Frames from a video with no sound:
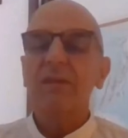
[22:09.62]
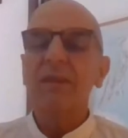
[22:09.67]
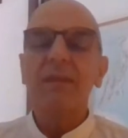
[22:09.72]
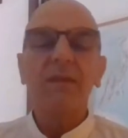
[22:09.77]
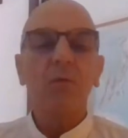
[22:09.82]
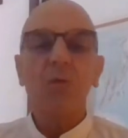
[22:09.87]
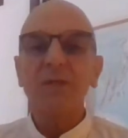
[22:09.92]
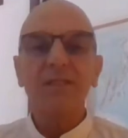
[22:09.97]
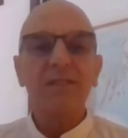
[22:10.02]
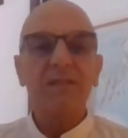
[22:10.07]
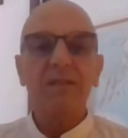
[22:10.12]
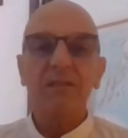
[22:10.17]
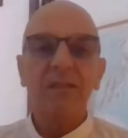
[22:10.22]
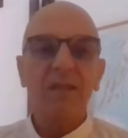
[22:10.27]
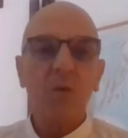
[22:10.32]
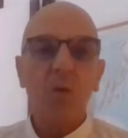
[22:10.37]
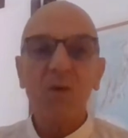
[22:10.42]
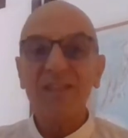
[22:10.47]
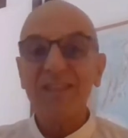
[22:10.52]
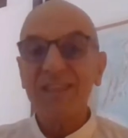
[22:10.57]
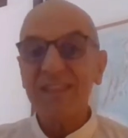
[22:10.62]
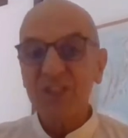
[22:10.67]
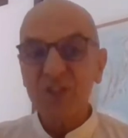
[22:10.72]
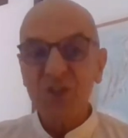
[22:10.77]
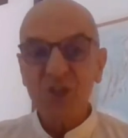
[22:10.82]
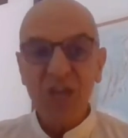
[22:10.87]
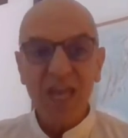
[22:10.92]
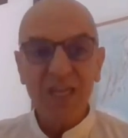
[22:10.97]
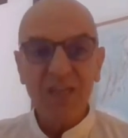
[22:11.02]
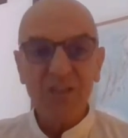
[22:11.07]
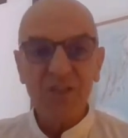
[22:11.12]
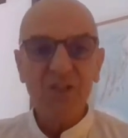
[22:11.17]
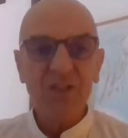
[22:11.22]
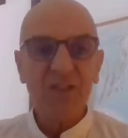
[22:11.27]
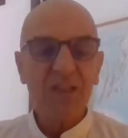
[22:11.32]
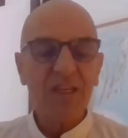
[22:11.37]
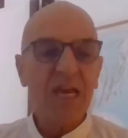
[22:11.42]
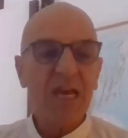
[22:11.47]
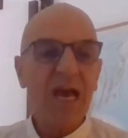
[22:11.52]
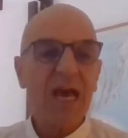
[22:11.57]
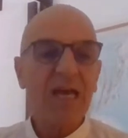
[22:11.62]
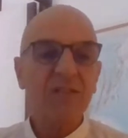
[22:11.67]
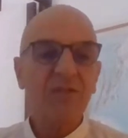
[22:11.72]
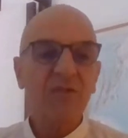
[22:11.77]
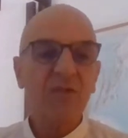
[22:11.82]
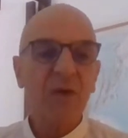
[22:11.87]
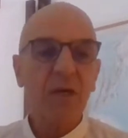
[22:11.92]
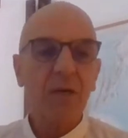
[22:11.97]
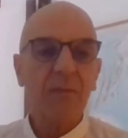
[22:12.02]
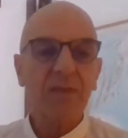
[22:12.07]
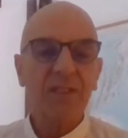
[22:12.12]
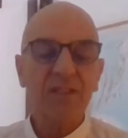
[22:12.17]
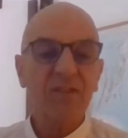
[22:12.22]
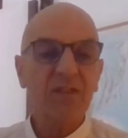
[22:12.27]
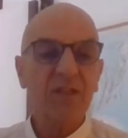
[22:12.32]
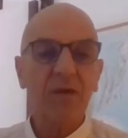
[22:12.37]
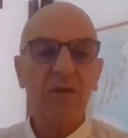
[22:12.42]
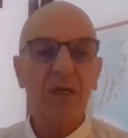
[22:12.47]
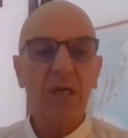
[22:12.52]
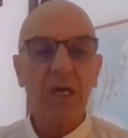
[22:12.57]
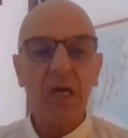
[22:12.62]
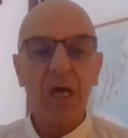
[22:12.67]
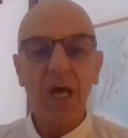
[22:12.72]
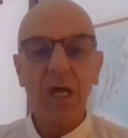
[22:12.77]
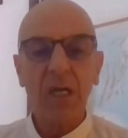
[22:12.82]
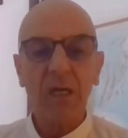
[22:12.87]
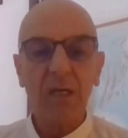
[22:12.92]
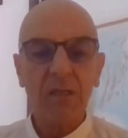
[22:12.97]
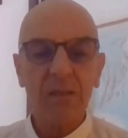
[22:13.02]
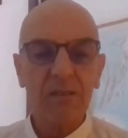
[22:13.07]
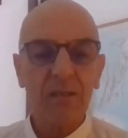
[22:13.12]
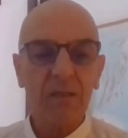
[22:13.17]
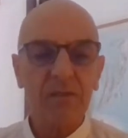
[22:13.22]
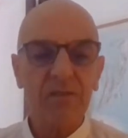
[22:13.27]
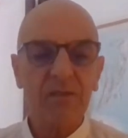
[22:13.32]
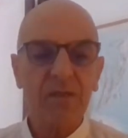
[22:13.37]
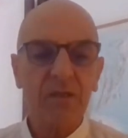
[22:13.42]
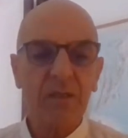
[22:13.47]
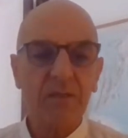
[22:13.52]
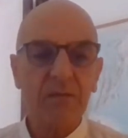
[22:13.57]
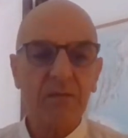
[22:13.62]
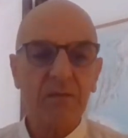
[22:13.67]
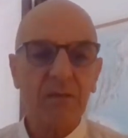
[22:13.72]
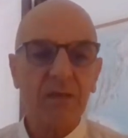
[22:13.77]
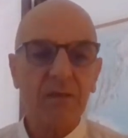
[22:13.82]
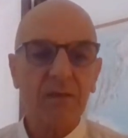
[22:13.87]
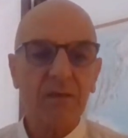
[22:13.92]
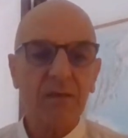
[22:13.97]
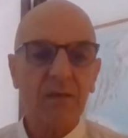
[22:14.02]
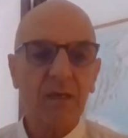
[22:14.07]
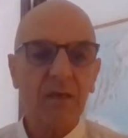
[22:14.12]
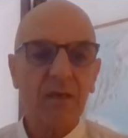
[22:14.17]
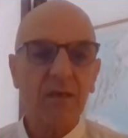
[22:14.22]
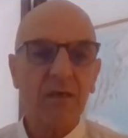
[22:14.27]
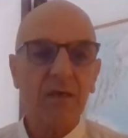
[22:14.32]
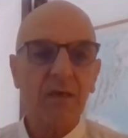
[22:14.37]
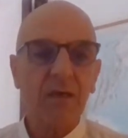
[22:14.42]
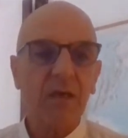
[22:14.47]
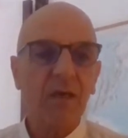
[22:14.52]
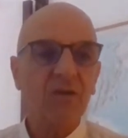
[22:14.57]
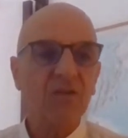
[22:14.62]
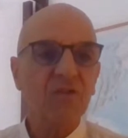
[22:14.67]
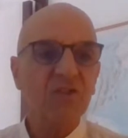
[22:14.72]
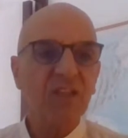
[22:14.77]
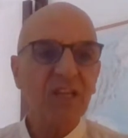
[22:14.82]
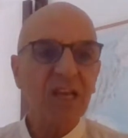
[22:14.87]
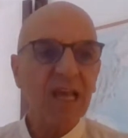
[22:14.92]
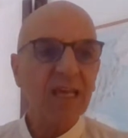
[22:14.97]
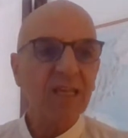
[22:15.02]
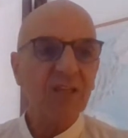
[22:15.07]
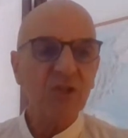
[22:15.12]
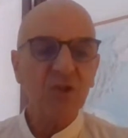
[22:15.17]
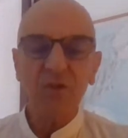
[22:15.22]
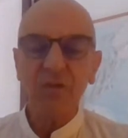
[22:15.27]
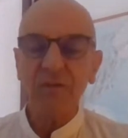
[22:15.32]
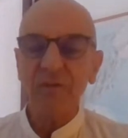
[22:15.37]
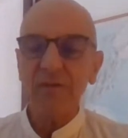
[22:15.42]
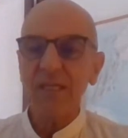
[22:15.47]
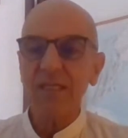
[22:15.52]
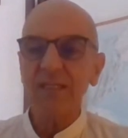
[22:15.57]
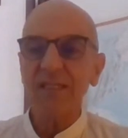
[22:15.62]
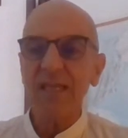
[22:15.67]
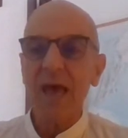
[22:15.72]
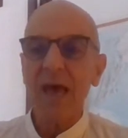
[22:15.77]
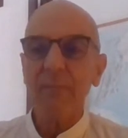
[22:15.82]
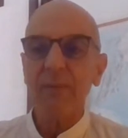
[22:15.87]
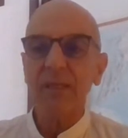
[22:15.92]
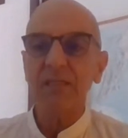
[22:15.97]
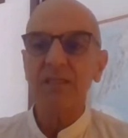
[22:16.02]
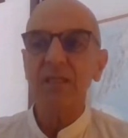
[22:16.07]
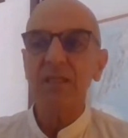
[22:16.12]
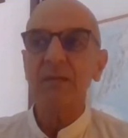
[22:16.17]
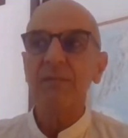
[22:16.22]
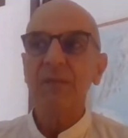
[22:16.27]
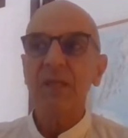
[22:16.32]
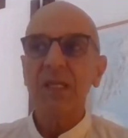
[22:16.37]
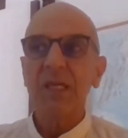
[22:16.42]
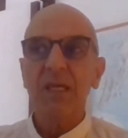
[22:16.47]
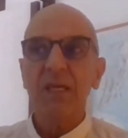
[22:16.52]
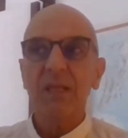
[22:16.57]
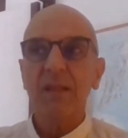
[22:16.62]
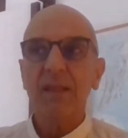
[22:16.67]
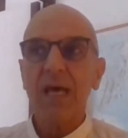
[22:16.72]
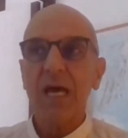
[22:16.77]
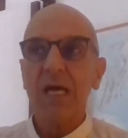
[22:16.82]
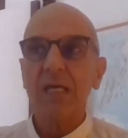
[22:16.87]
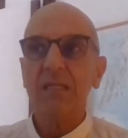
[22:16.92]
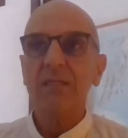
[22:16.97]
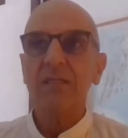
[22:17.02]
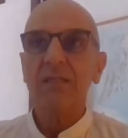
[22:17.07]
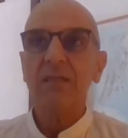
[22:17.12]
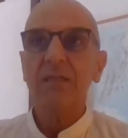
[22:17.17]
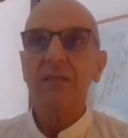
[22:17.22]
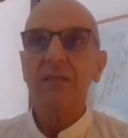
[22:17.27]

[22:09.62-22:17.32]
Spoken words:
there was a change in the ashram, etc. And a constellation of things happened that